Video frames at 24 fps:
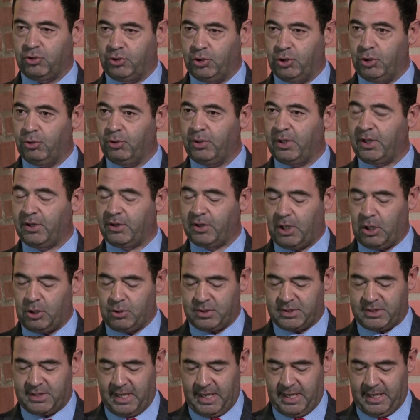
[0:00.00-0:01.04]
During
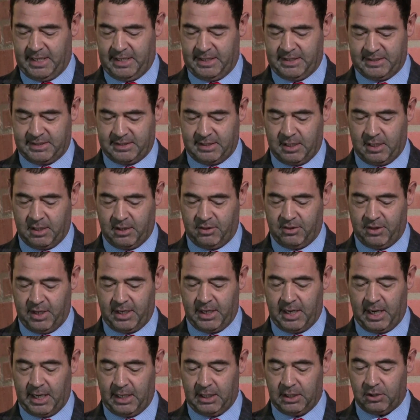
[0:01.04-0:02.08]
those days,
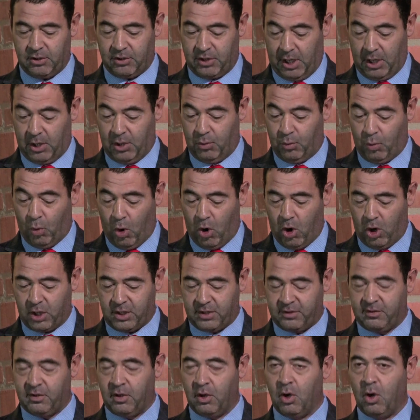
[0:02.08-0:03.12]
they
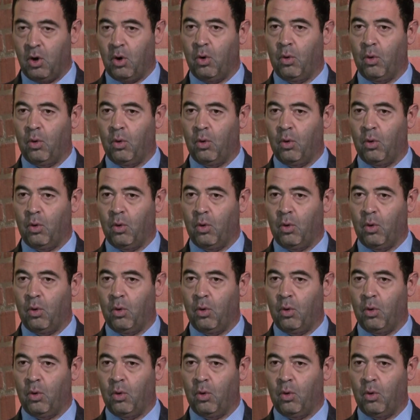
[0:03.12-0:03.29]
walked